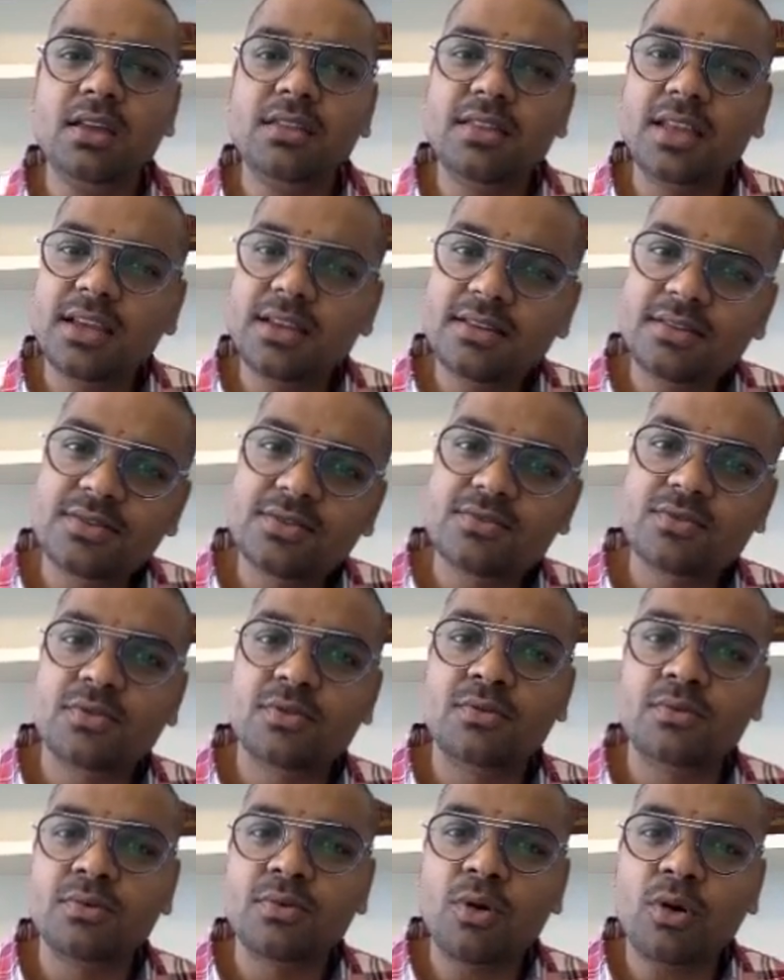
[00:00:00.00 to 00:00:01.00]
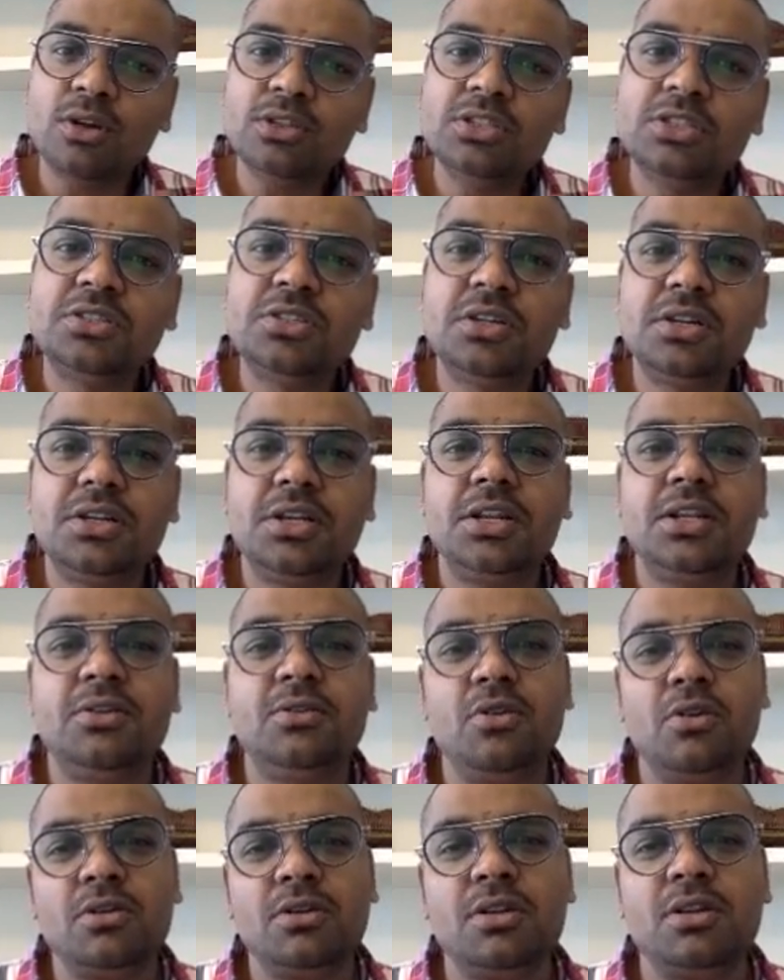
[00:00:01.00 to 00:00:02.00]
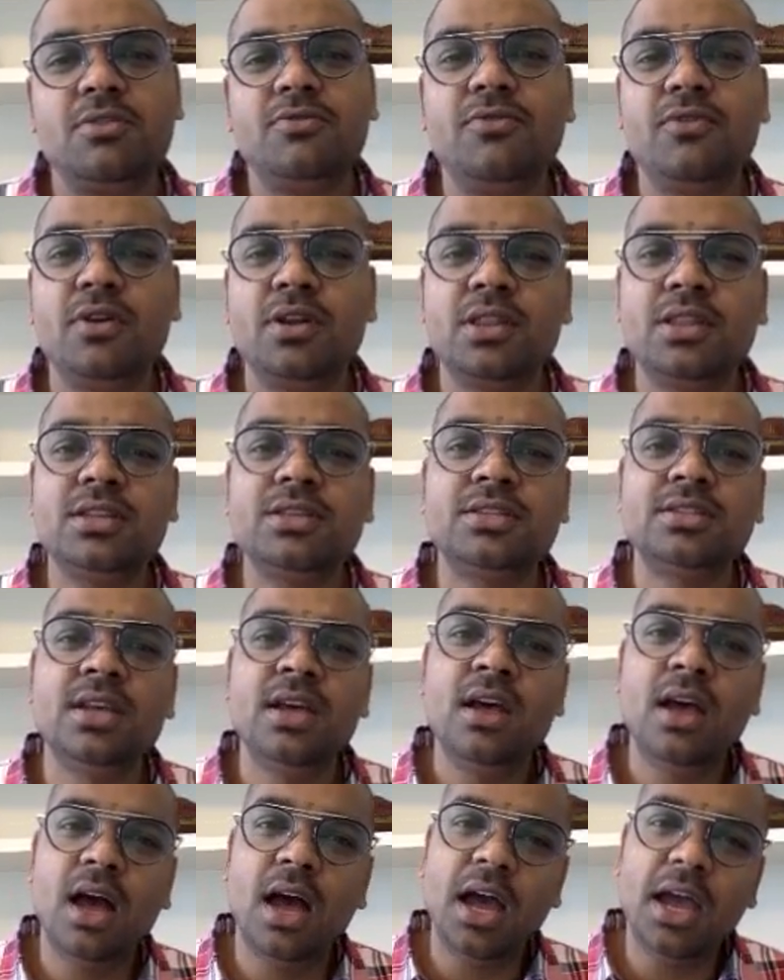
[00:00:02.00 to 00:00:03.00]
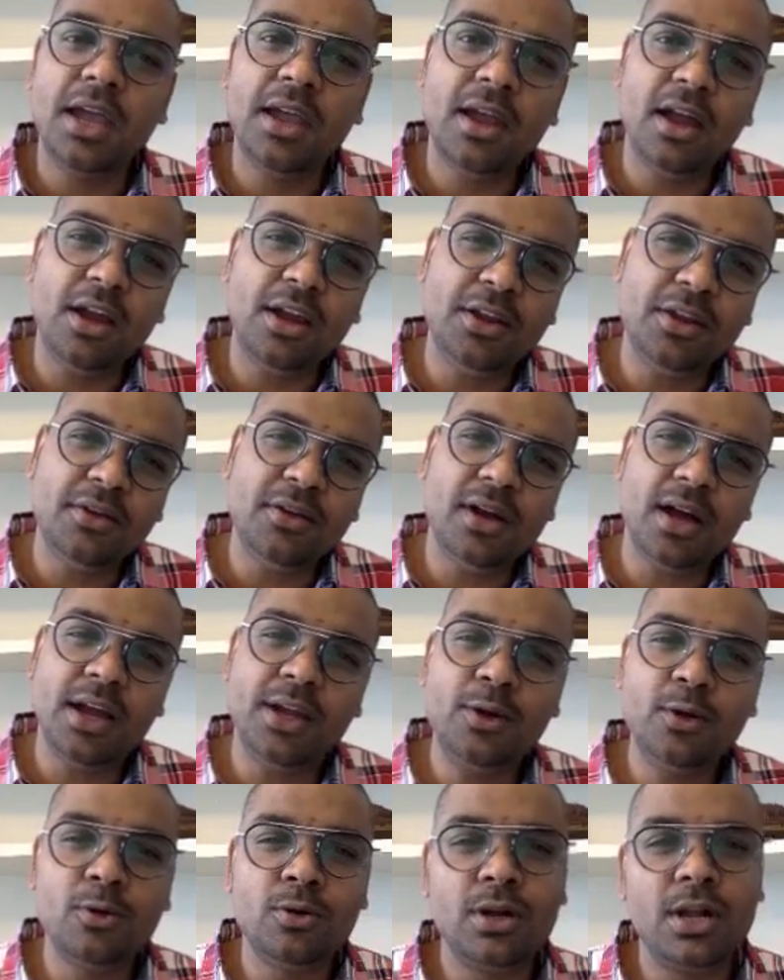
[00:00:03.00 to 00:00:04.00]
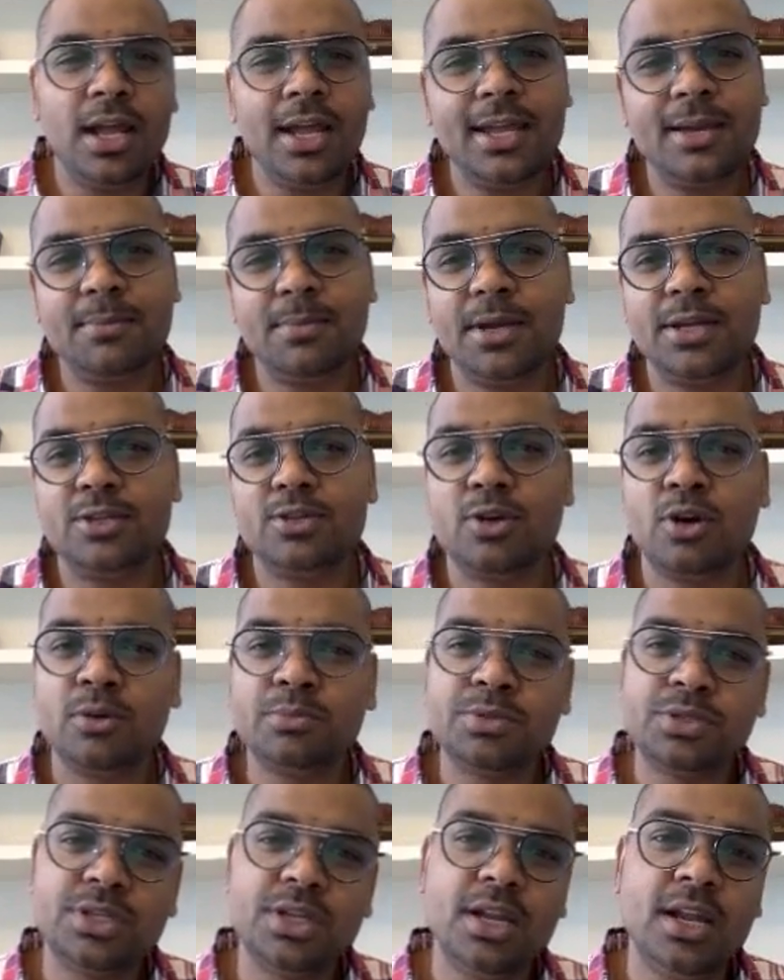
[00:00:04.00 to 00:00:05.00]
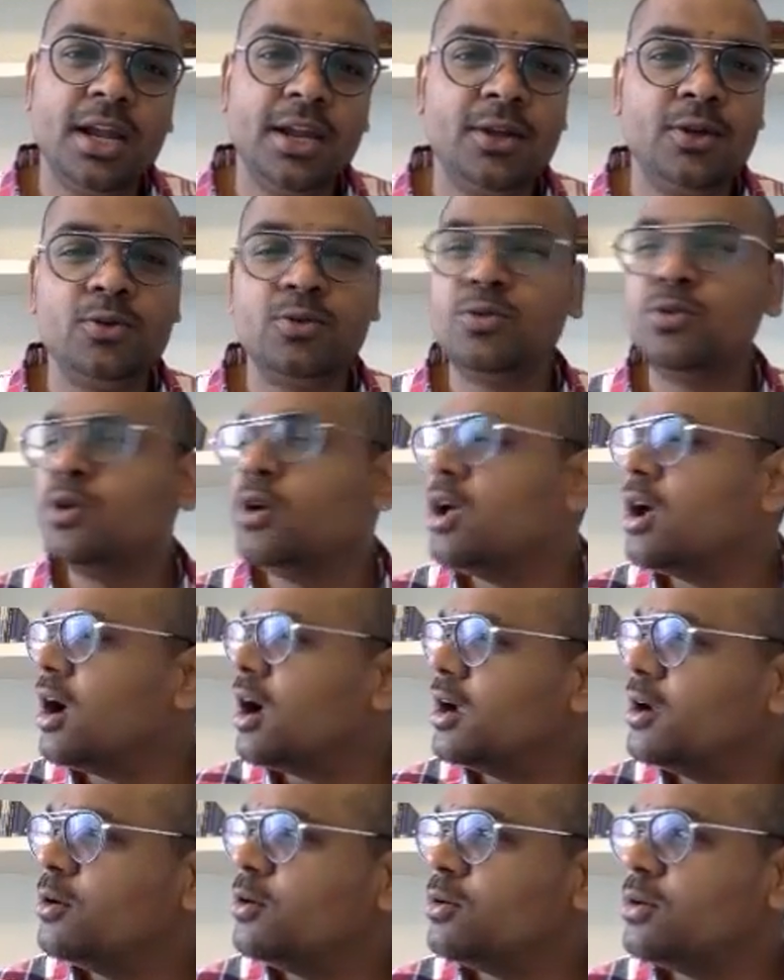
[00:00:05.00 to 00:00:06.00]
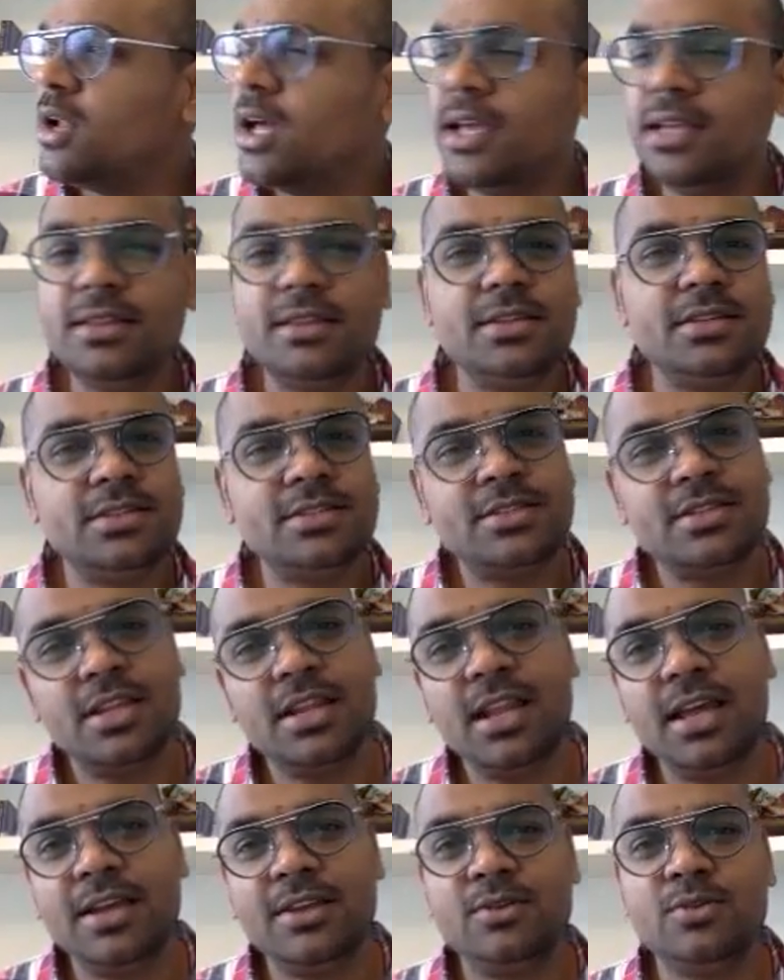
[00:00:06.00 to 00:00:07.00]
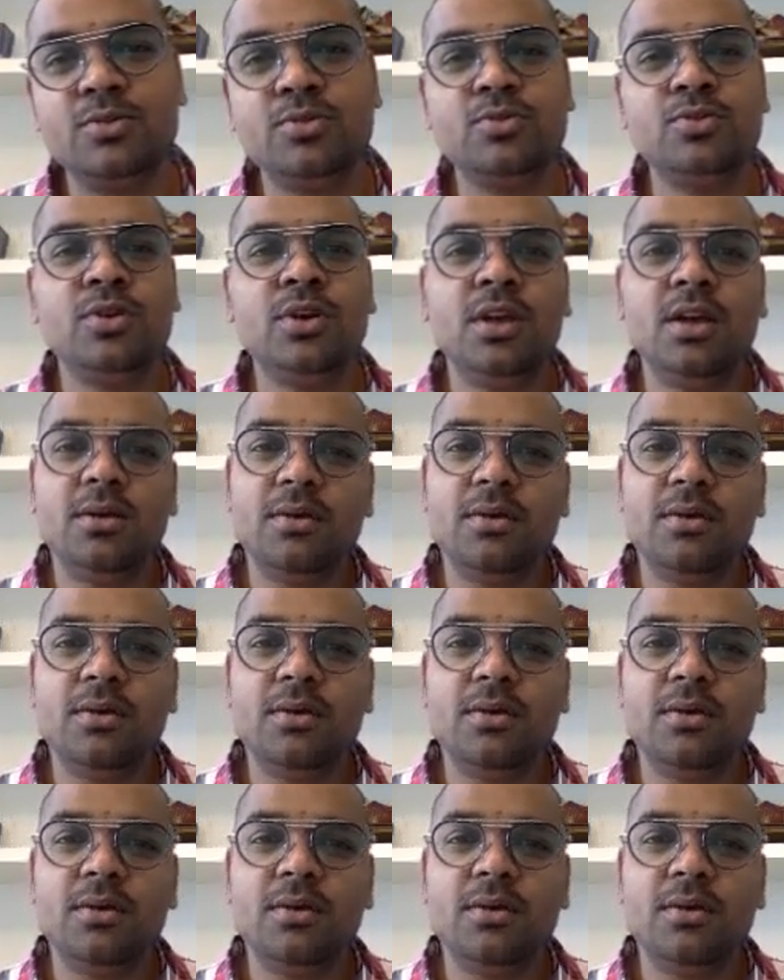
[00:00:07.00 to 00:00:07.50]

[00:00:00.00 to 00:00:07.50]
There is constantly, doctor, for this, I don't like my job, still I do. I don't like this, still I do.